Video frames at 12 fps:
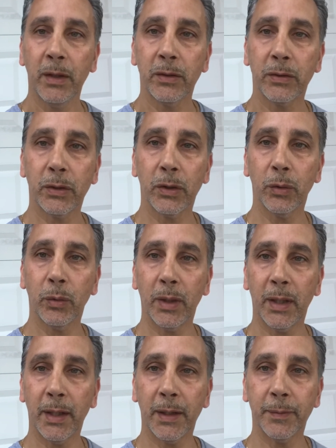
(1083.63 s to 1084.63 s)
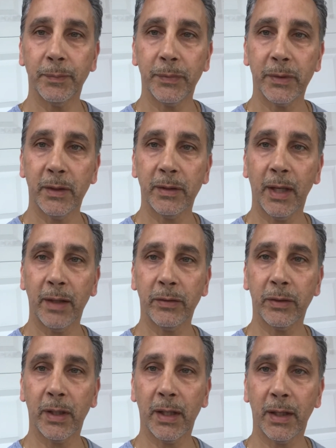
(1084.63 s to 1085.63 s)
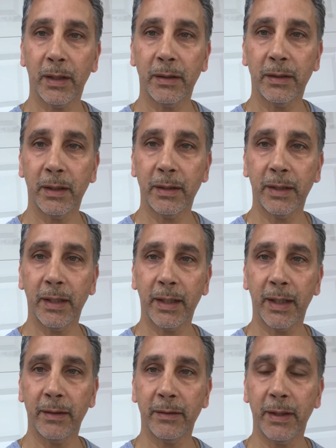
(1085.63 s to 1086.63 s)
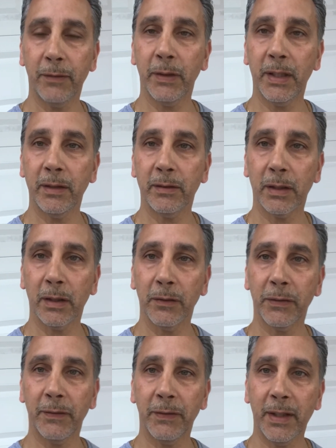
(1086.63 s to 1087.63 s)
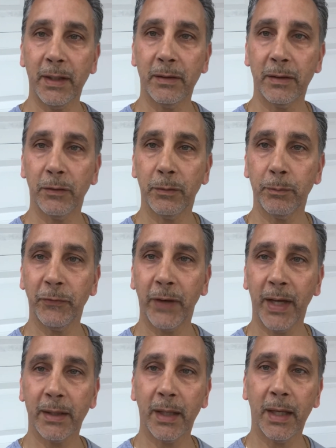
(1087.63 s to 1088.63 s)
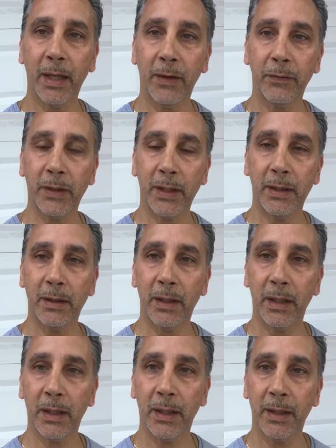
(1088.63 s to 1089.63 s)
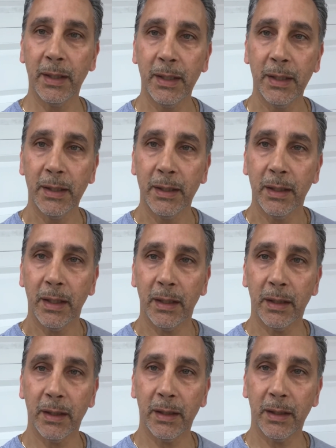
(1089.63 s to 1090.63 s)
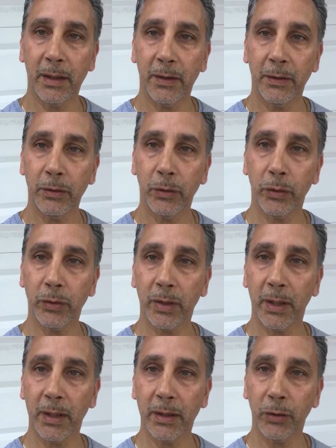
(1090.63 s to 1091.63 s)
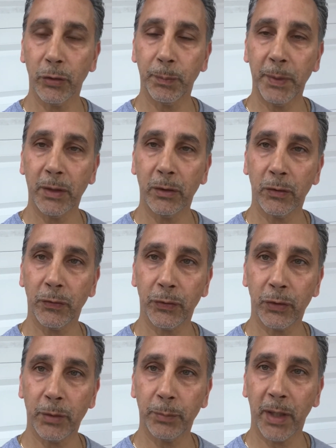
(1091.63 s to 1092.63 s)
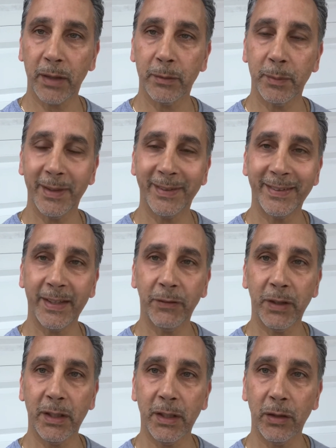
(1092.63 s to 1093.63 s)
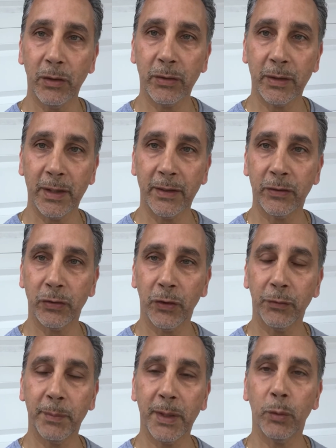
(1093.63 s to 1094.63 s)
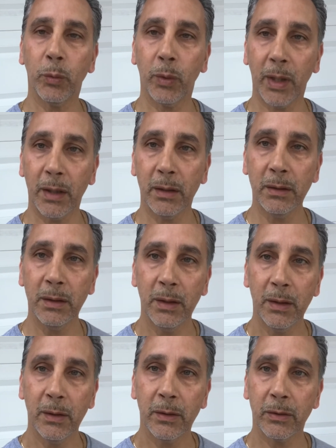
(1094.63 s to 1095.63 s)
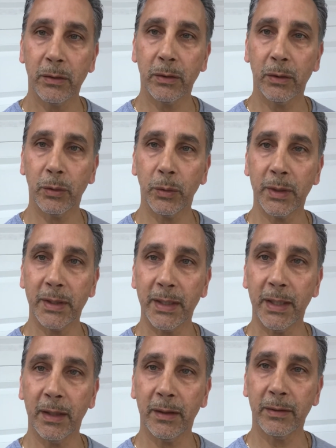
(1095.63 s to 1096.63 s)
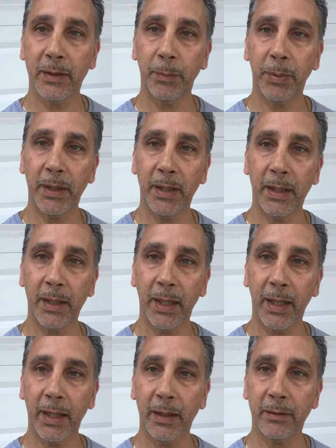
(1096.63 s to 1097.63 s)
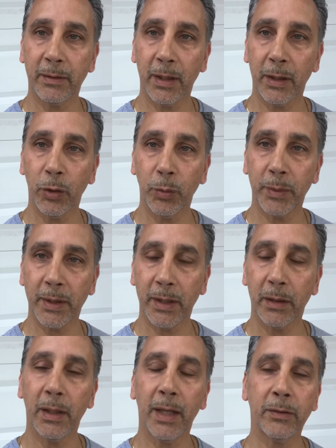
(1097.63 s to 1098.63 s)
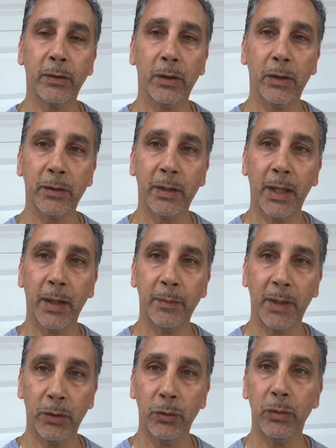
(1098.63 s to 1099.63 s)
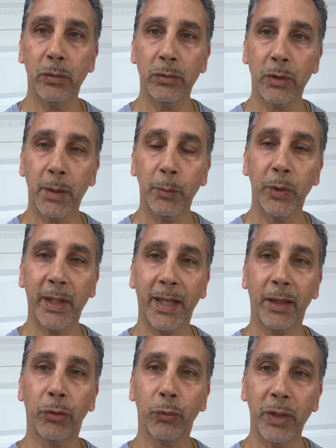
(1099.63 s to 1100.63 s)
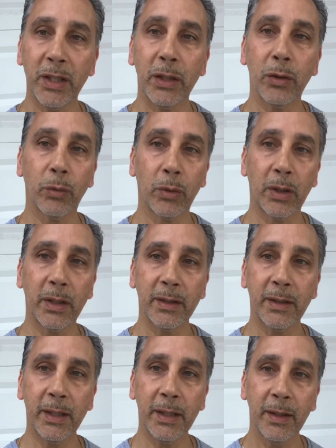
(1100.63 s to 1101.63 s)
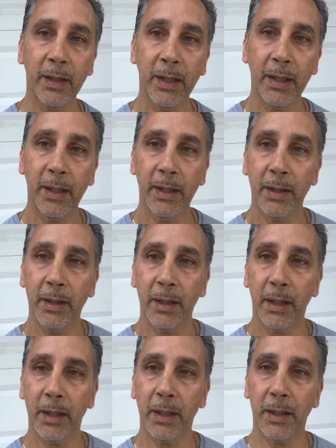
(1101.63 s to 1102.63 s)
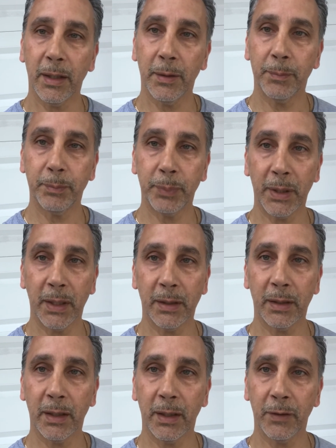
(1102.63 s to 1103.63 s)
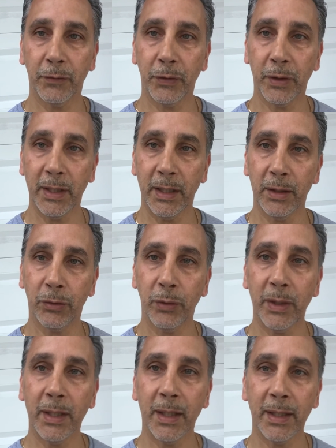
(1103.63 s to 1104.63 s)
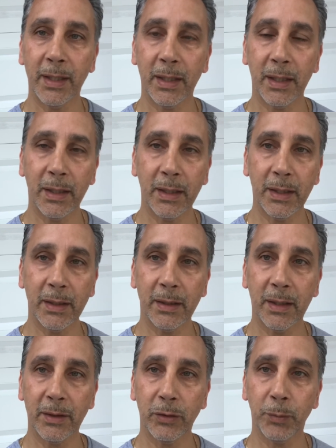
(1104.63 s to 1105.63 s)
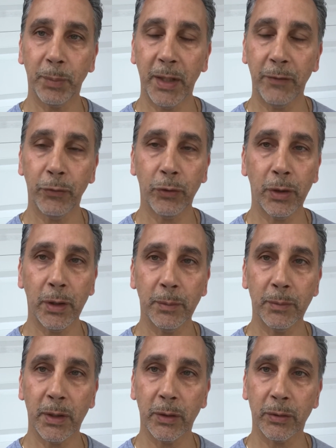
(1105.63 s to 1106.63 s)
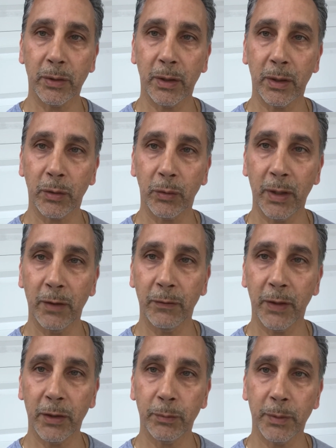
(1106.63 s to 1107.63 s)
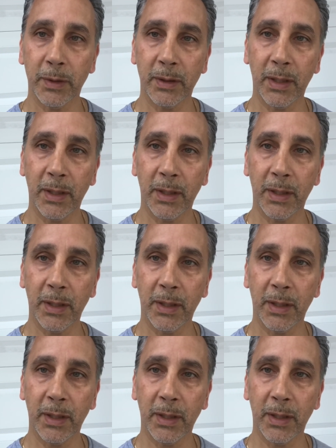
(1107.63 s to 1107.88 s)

So this has nothing against EVs. I love EVs. In fact, I have the those little speakers for approximately 7 years, and they serve me well. So with the CP8s, I hope that they'll last a long time. They do come with a 3-year warranty, but for the $399 that you pay for them, it's a great investment.